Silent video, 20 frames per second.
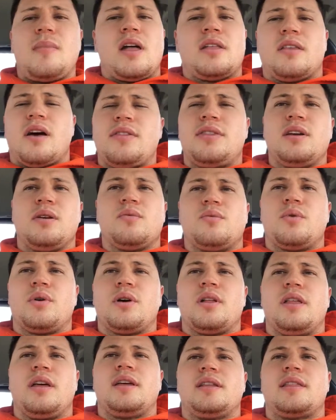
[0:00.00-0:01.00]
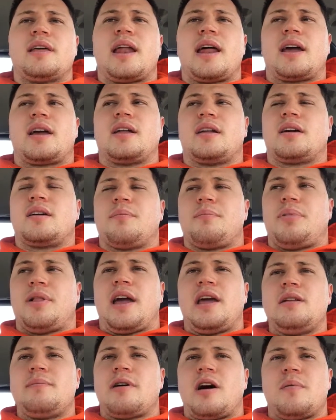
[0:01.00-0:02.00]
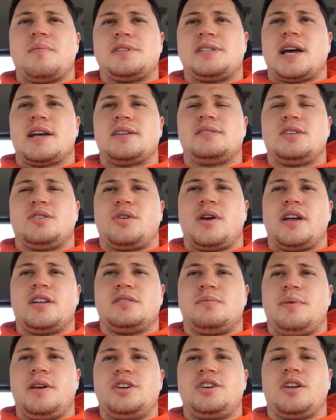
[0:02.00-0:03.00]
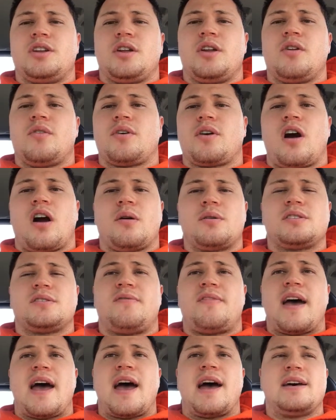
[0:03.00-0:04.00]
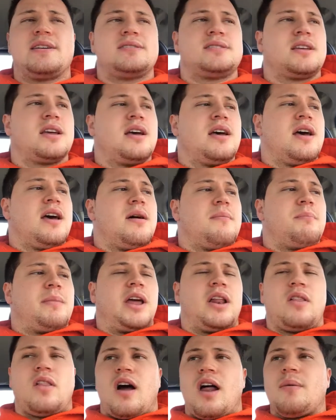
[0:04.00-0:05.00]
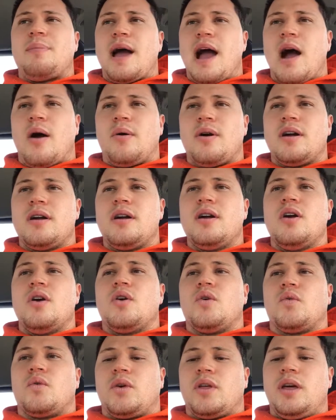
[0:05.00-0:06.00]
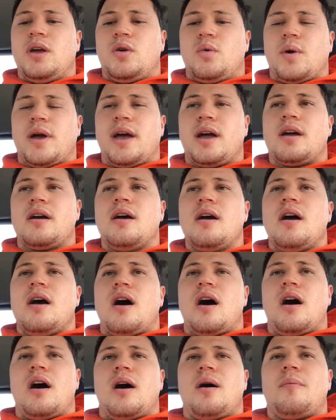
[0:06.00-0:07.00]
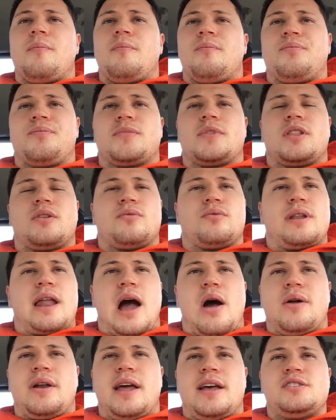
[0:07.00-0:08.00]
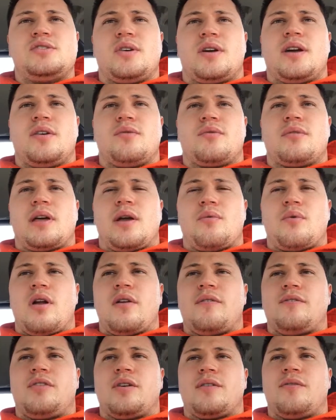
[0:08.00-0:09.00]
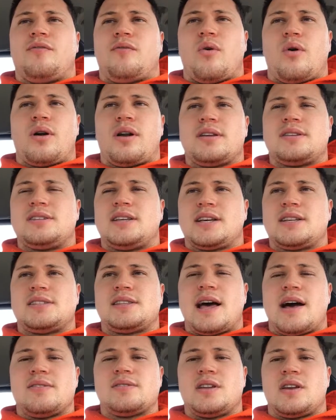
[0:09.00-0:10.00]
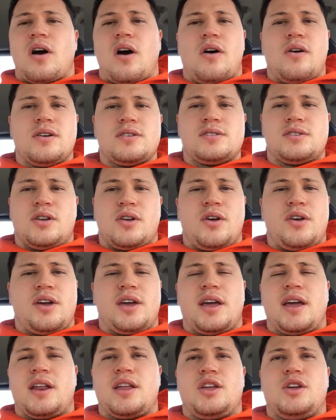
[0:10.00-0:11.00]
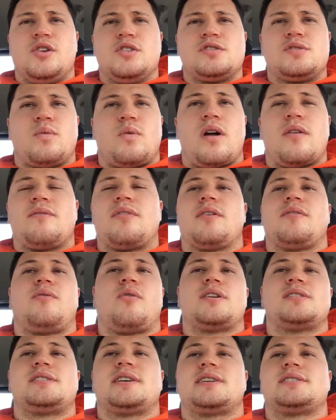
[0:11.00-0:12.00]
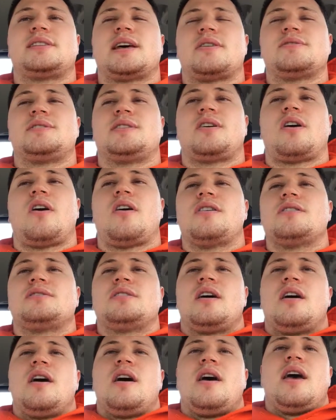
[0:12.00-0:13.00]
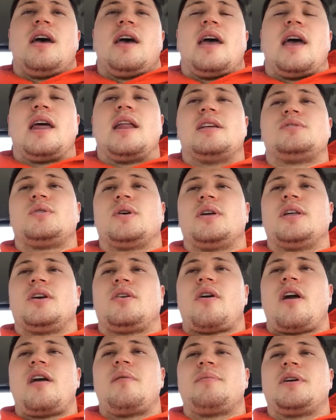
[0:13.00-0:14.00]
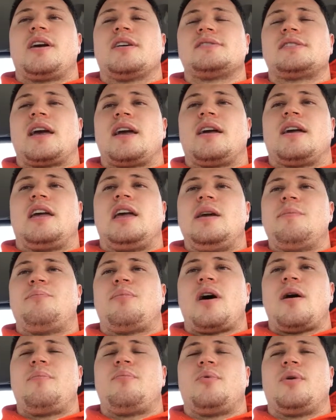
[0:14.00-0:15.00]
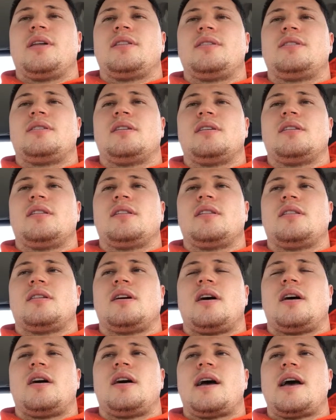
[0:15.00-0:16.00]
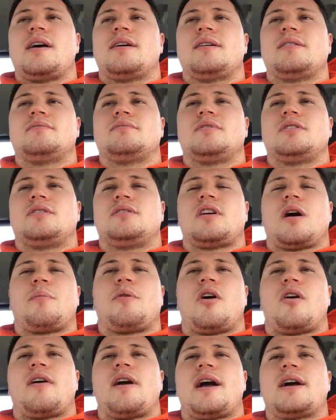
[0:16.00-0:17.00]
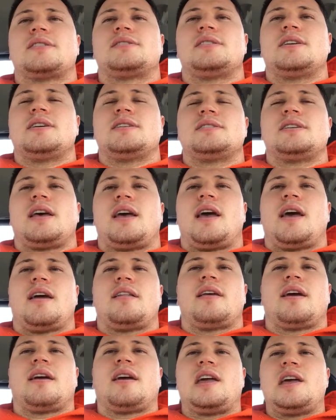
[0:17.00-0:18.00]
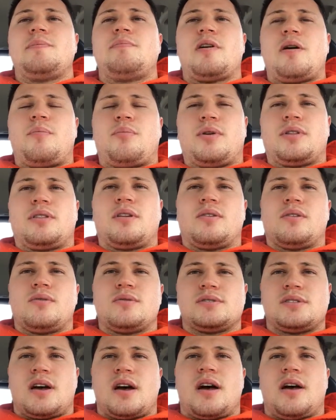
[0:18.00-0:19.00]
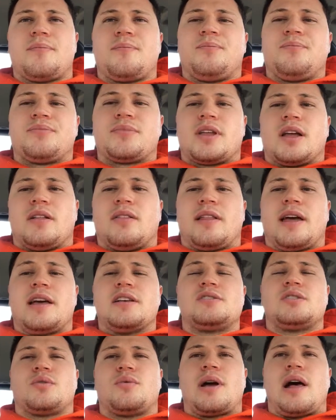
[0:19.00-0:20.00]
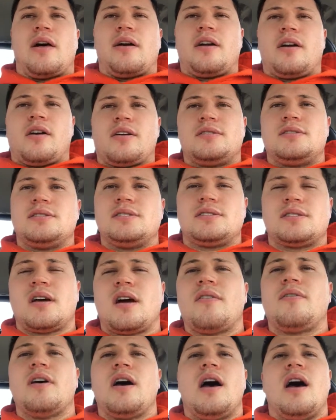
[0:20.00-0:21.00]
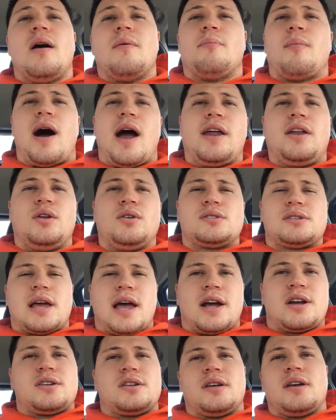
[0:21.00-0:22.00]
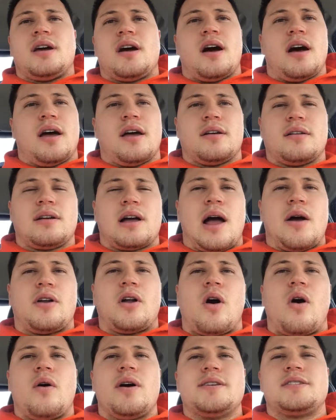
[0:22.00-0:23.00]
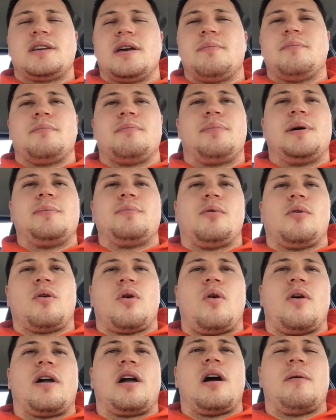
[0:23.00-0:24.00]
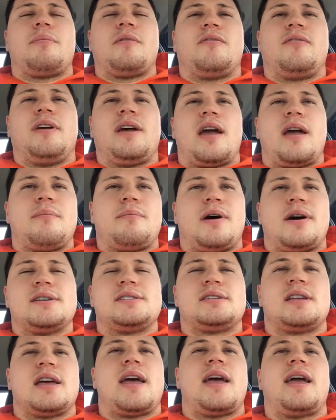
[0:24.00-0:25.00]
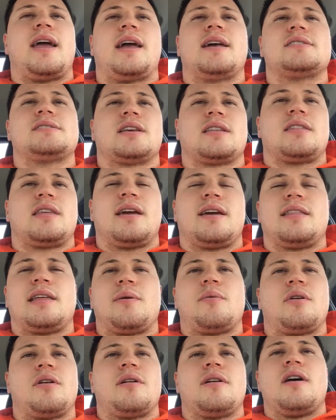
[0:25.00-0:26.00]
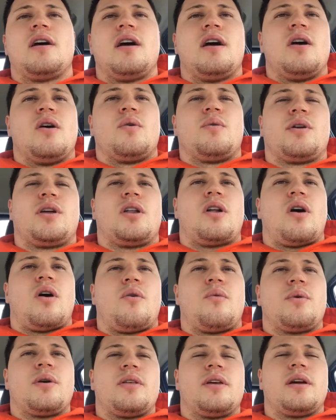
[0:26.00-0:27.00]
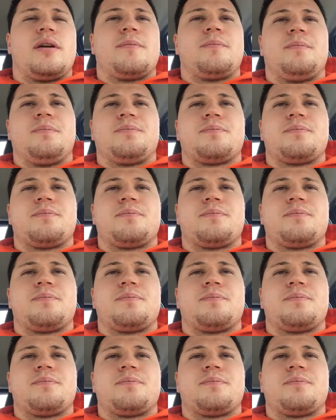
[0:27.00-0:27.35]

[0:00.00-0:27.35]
Nothing really that I can complain about besides the transmission. You know, the car was fast, made a lot of power, really quick. Nowadays, they run for $4,000 to $6,000. You know, you can get a used one for $4,000 to $6,000, and it's really great because they can keep up with the WRXs, and they can keep up with those Lancer Rallyards and stuff. Mine used to actually, I'd always get people rolling up in V8 Mustangs and thinking they were, you know, really